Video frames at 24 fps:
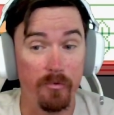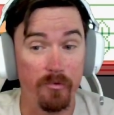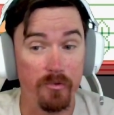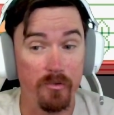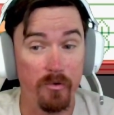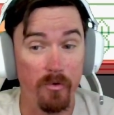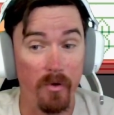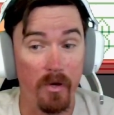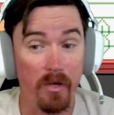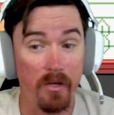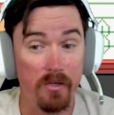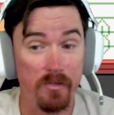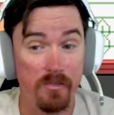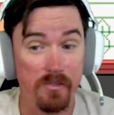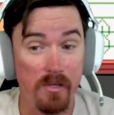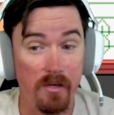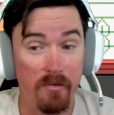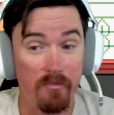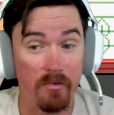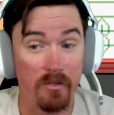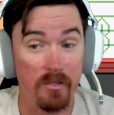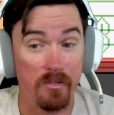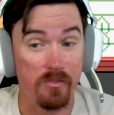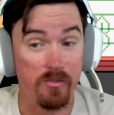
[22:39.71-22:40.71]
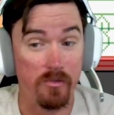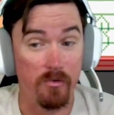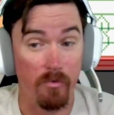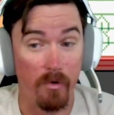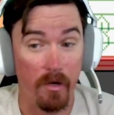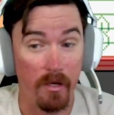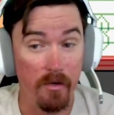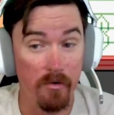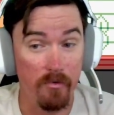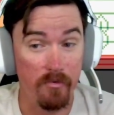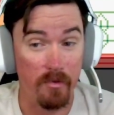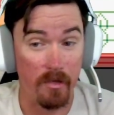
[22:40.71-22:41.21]
287 is
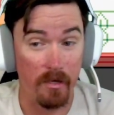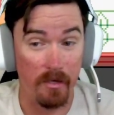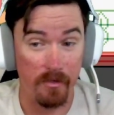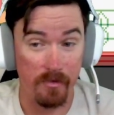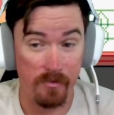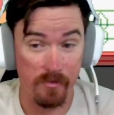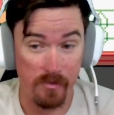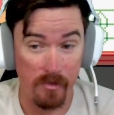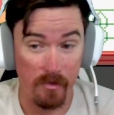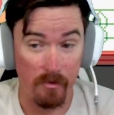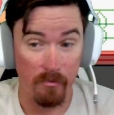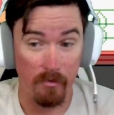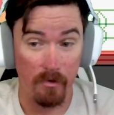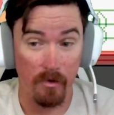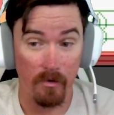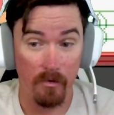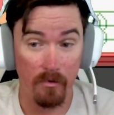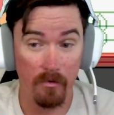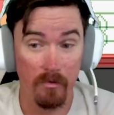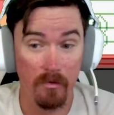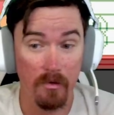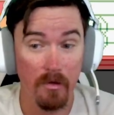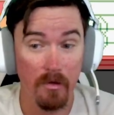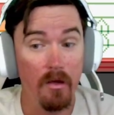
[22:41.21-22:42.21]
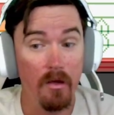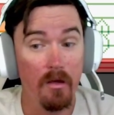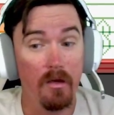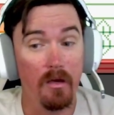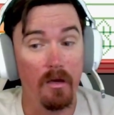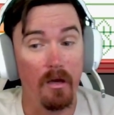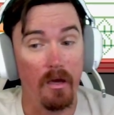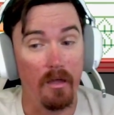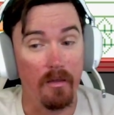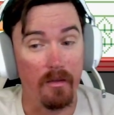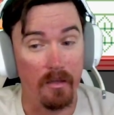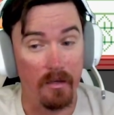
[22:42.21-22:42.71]
greater than 0,
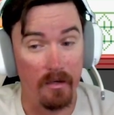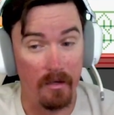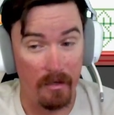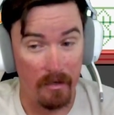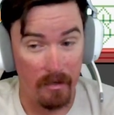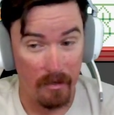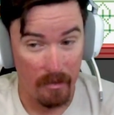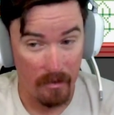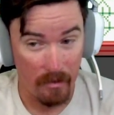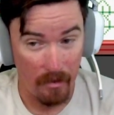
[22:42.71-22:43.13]
and then it